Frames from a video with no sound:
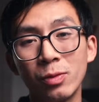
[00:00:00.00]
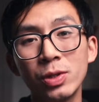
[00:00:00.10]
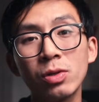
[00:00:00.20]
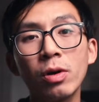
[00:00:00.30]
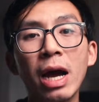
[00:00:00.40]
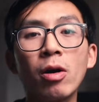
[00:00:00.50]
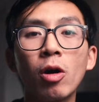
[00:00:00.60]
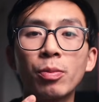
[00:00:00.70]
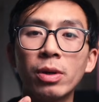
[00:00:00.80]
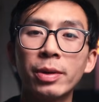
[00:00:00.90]
When we start out
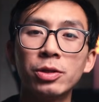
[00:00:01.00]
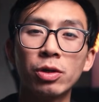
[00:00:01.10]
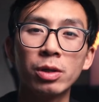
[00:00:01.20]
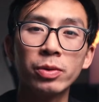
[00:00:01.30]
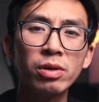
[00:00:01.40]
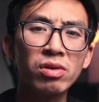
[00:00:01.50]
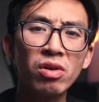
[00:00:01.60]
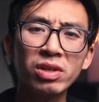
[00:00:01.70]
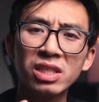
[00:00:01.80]
our pre-med journey, we don't know